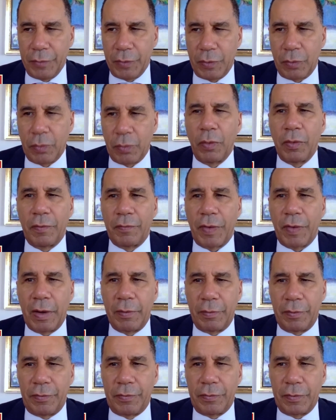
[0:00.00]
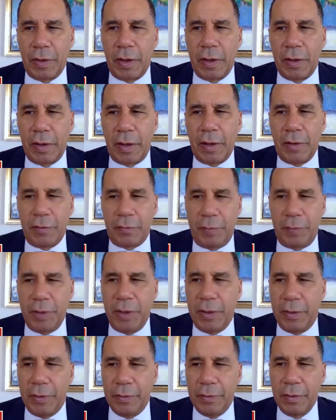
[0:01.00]
coronavirus has
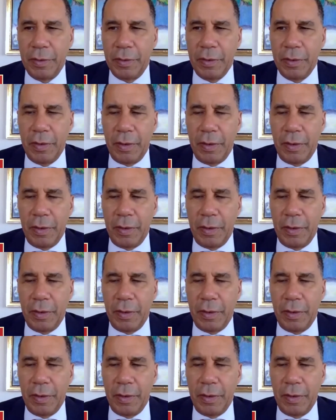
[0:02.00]
been